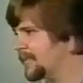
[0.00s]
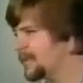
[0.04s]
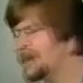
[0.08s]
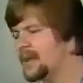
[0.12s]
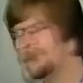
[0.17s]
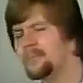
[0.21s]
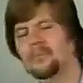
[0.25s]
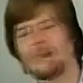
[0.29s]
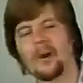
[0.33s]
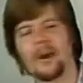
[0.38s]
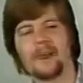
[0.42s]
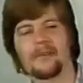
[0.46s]

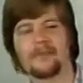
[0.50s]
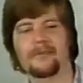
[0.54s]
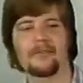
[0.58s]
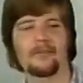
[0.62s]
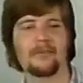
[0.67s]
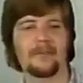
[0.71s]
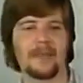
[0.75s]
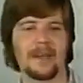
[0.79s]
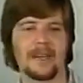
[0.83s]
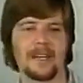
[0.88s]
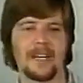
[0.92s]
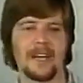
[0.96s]
Depart
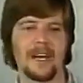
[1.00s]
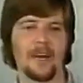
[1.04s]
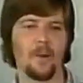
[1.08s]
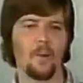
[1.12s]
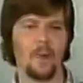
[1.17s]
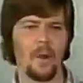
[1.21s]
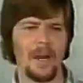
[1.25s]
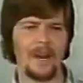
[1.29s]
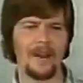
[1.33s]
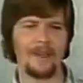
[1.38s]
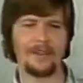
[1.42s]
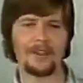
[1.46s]
from me.
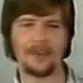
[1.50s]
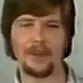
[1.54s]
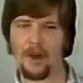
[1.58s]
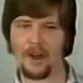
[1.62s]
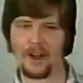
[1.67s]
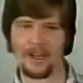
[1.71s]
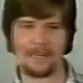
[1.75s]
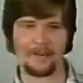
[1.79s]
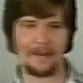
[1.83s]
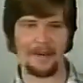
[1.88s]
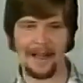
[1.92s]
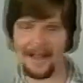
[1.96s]
We never
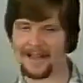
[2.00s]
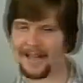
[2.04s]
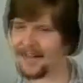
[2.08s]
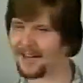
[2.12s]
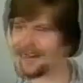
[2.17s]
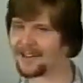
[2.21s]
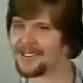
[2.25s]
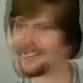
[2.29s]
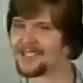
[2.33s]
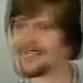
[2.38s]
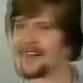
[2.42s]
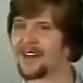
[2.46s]
talked about
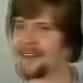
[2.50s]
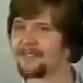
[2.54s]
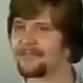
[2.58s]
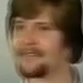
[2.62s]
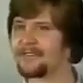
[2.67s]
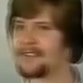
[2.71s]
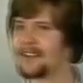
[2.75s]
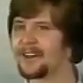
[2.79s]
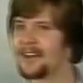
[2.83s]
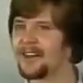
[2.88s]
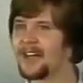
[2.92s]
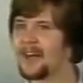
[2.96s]
little stuff.
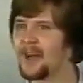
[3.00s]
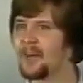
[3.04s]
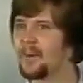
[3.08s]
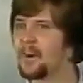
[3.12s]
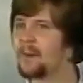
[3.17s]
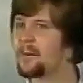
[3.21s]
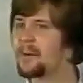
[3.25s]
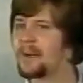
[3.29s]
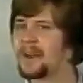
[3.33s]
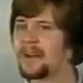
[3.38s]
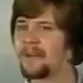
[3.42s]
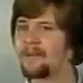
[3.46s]
We
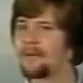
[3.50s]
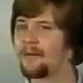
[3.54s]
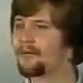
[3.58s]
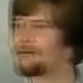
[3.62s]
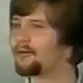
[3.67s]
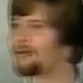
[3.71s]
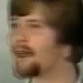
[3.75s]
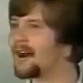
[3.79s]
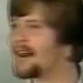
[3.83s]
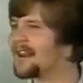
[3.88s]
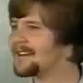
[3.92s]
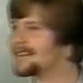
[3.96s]
were never
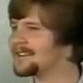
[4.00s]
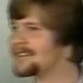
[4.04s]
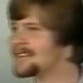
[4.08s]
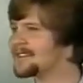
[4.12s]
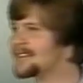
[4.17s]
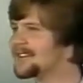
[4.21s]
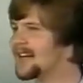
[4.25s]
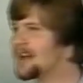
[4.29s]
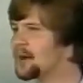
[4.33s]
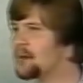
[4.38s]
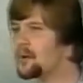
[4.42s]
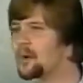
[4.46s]
friends.
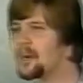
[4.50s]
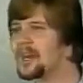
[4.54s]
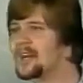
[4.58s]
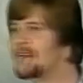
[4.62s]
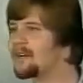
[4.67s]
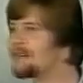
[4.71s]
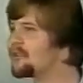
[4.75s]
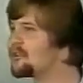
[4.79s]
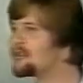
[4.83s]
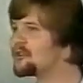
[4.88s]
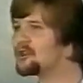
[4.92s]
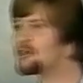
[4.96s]
We
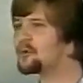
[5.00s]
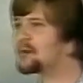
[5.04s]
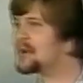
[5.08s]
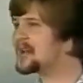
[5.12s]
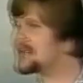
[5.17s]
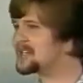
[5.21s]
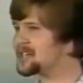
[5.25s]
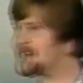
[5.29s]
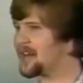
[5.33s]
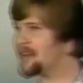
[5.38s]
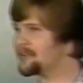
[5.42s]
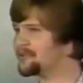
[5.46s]
never knew
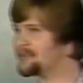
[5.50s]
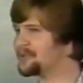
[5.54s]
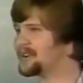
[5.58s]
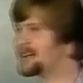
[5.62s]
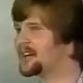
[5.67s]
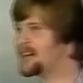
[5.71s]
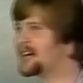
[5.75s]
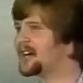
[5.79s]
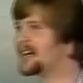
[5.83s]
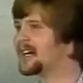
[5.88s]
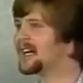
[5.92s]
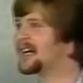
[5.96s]
each other.
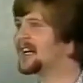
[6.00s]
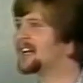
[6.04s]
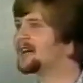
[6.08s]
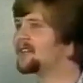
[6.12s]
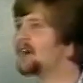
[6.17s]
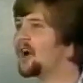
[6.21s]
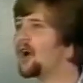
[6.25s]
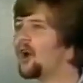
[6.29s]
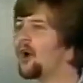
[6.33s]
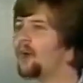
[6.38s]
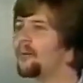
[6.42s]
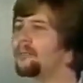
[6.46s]

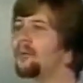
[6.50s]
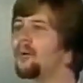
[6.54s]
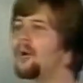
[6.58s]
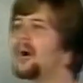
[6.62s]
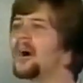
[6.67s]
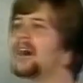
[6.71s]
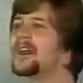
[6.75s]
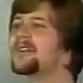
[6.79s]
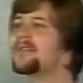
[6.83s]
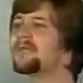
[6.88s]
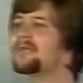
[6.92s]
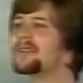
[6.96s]
The whole
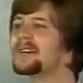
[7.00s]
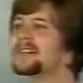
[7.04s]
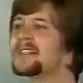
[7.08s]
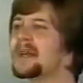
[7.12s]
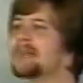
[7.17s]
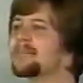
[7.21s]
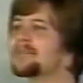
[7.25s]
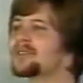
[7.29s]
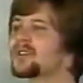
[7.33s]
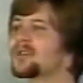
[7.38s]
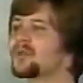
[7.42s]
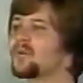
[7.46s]
point of
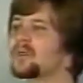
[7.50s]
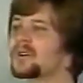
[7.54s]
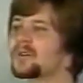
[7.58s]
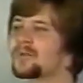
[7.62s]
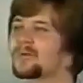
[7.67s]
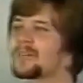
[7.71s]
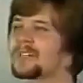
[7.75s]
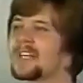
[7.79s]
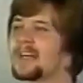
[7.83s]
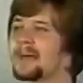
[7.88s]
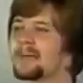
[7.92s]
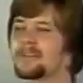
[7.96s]
redemption was
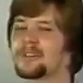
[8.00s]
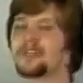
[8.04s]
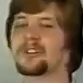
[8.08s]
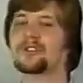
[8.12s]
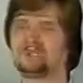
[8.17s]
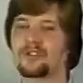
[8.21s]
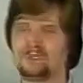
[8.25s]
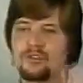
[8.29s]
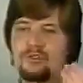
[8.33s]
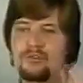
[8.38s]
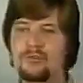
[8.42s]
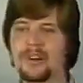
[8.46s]

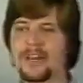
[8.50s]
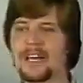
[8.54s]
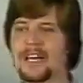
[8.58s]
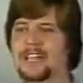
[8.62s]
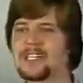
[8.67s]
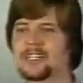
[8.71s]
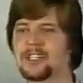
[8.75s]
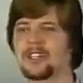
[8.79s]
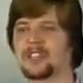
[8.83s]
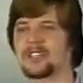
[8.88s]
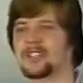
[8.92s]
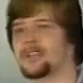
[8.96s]
redemption to
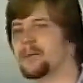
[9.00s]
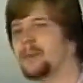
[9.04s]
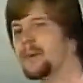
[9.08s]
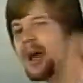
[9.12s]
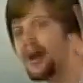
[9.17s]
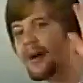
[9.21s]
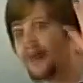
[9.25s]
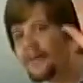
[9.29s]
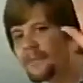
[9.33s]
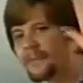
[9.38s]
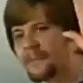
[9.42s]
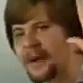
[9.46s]
relationship.
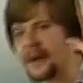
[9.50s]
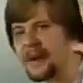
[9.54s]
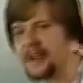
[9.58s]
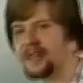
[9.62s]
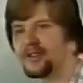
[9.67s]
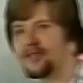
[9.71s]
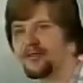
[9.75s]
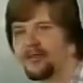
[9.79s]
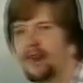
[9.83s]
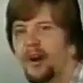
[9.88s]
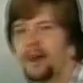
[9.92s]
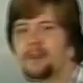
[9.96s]

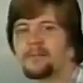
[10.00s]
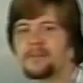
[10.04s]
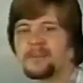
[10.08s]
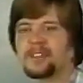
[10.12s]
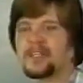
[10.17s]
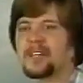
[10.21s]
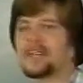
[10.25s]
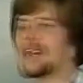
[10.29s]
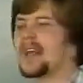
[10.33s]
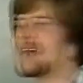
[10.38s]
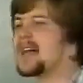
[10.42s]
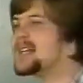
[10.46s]
Repentance from
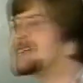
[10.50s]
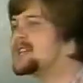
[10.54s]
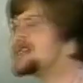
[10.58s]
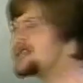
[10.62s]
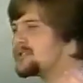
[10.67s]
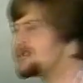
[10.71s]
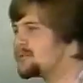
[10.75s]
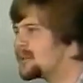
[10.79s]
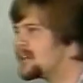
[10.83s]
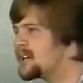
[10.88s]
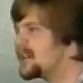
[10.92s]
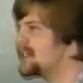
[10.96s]
sin
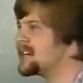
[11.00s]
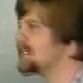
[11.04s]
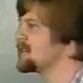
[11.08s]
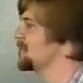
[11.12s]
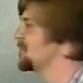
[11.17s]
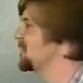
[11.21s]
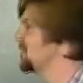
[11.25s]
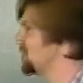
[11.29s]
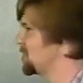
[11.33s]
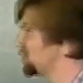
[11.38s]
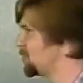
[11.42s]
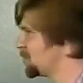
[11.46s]
into
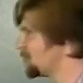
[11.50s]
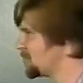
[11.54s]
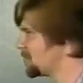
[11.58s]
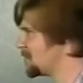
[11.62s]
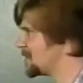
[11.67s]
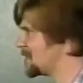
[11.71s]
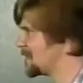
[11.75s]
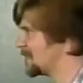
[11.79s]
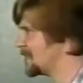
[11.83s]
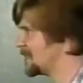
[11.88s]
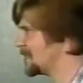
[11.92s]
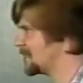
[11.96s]
relationship with
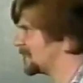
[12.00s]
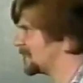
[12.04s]
me.